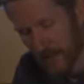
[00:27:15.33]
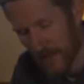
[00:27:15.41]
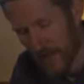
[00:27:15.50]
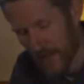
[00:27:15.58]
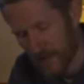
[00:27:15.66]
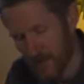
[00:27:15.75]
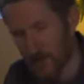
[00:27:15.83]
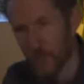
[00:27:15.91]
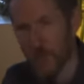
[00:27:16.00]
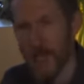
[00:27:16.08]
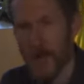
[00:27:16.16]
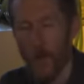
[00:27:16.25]
It ends
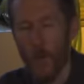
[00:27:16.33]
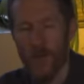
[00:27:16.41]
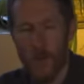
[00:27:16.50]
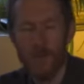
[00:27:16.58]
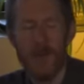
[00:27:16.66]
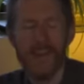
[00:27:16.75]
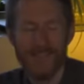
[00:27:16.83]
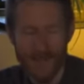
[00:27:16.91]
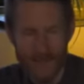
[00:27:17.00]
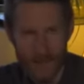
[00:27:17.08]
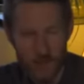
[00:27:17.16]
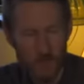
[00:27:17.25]
with a
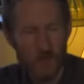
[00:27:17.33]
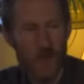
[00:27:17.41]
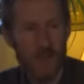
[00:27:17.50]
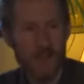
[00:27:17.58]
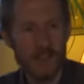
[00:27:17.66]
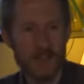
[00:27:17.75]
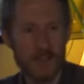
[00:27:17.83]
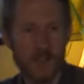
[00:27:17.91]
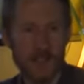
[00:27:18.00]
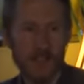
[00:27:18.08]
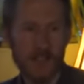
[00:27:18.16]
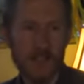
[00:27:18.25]
pit. You'll fall into
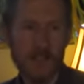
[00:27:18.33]
it.